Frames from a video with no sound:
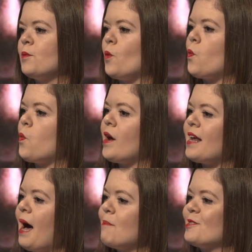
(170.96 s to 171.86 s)
But
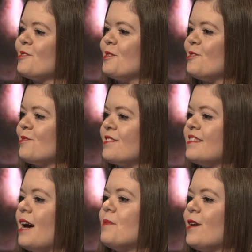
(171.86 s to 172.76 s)
what happens when you
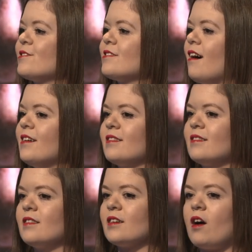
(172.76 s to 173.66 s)
step outside
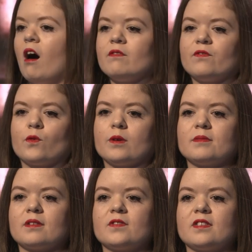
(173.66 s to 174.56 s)
the
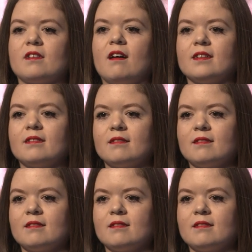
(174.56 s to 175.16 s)
conforms of design?